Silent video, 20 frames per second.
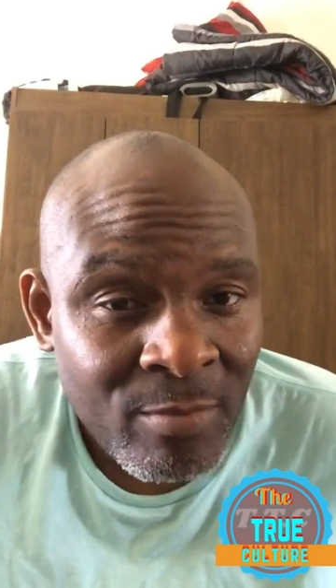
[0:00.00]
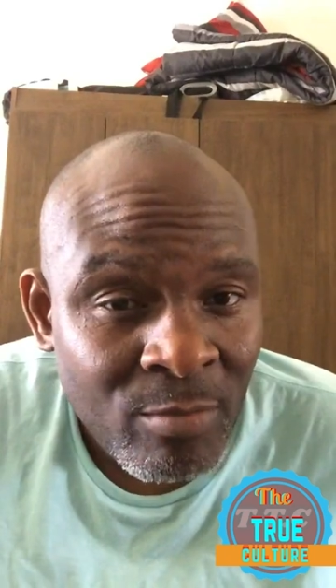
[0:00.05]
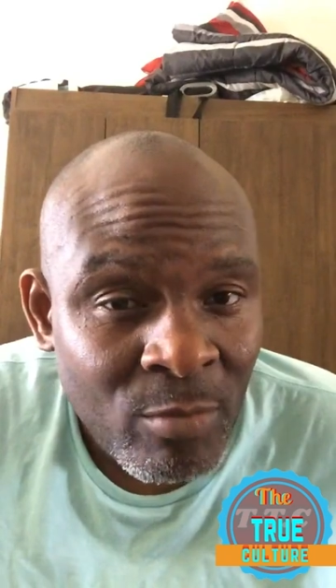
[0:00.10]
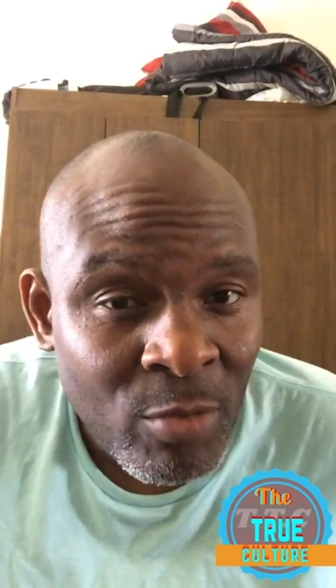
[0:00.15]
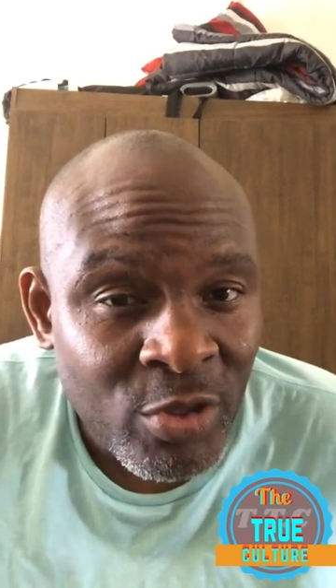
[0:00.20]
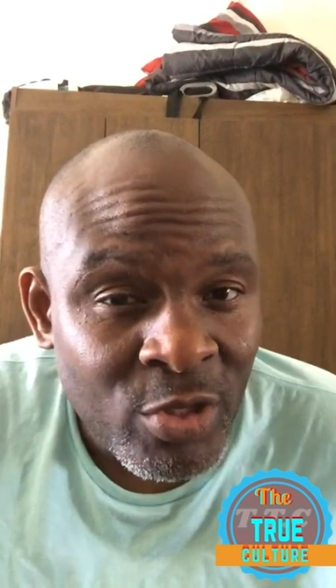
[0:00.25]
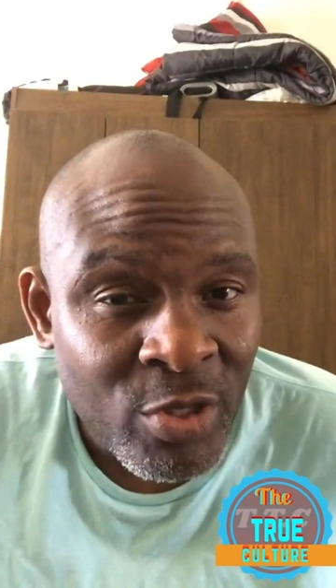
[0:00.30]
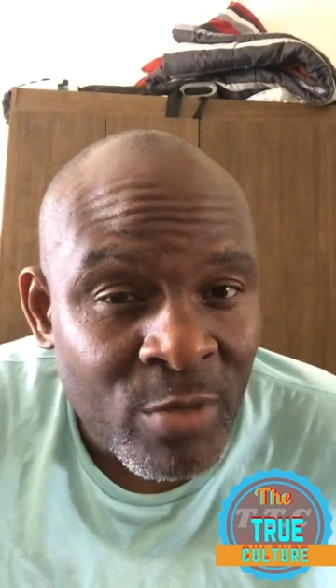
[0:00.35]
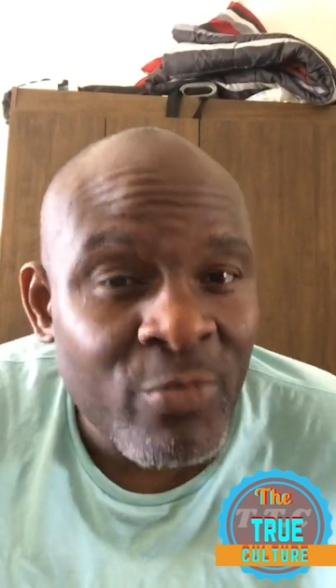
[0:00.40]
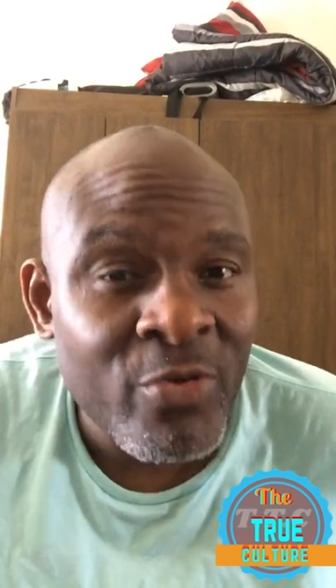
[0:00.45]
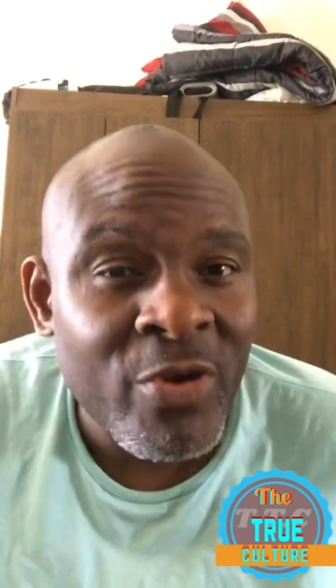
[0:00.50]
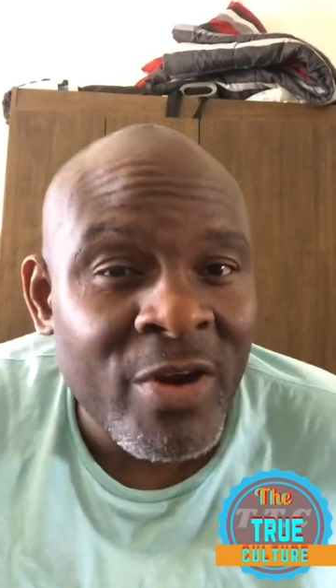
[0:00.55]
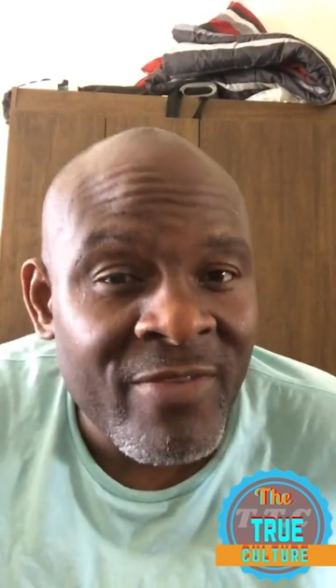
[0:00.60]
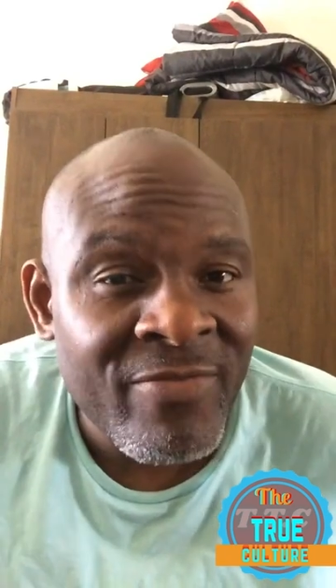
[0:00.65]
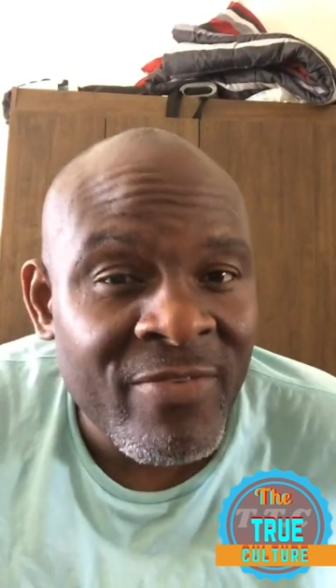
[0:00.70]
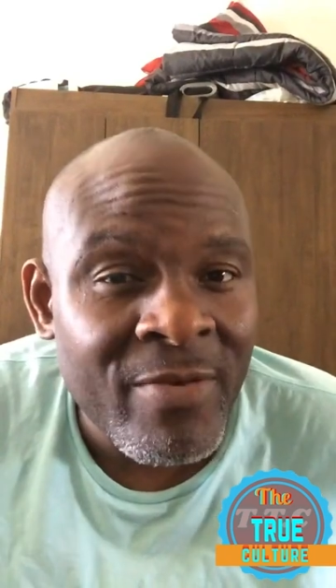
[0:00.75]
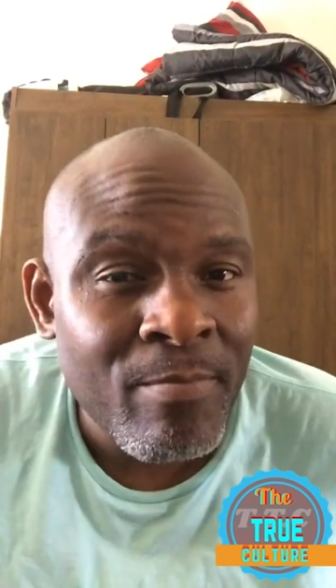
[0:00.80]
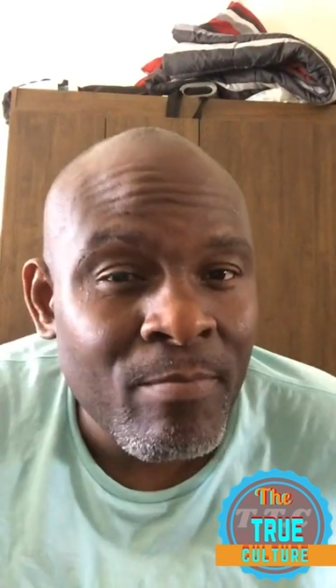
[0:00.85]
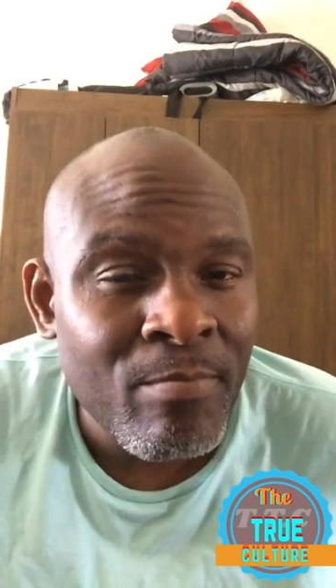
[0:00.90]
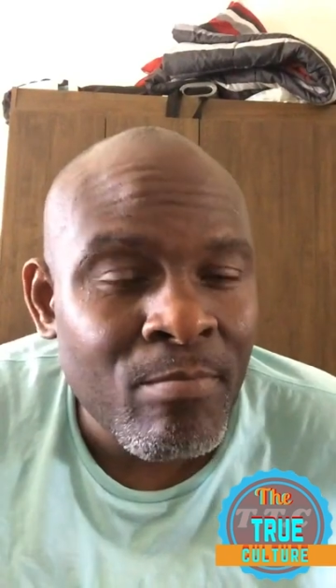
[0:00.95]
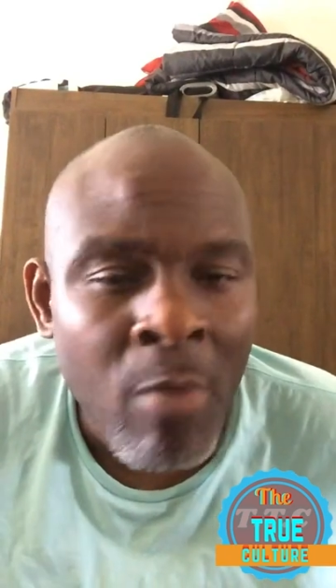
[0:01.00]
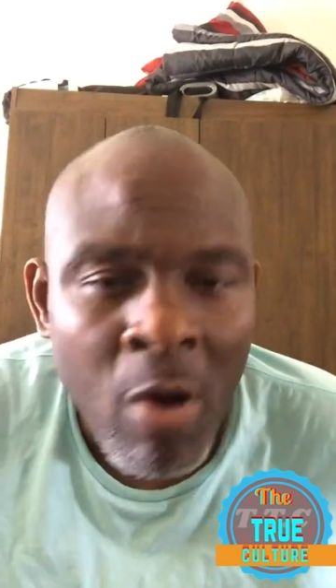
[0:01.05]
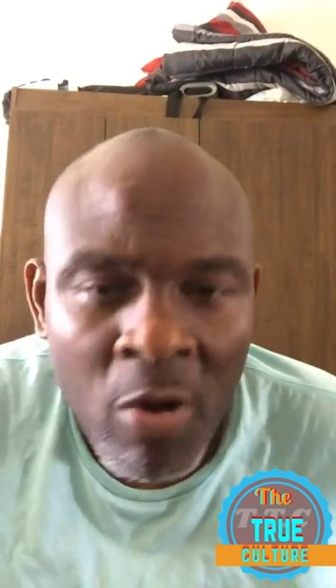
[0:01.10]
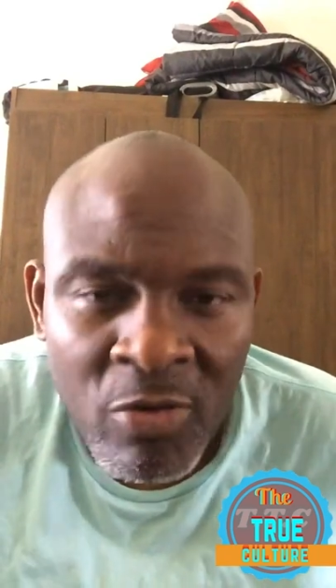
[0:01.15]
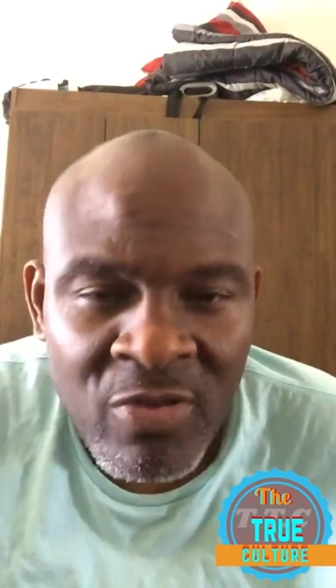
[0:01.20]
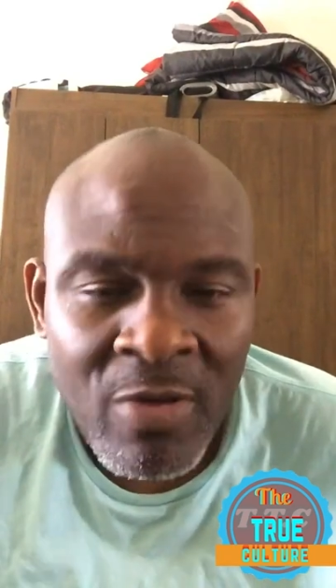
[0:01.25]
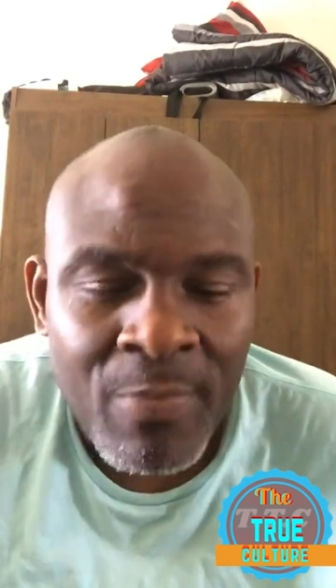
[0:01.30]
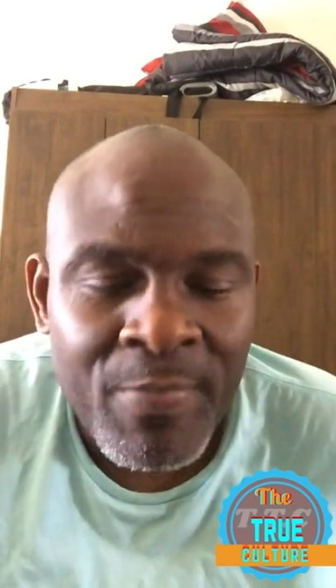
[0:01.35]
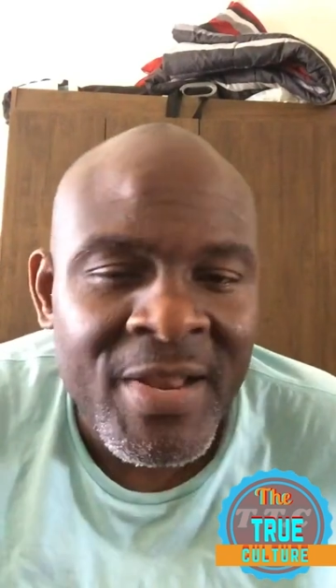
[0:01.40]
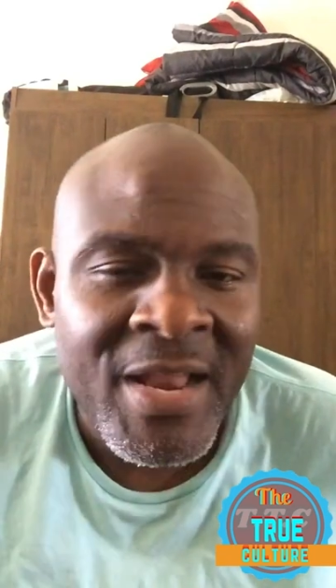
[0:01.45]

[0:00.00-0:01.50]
But him ready for bust up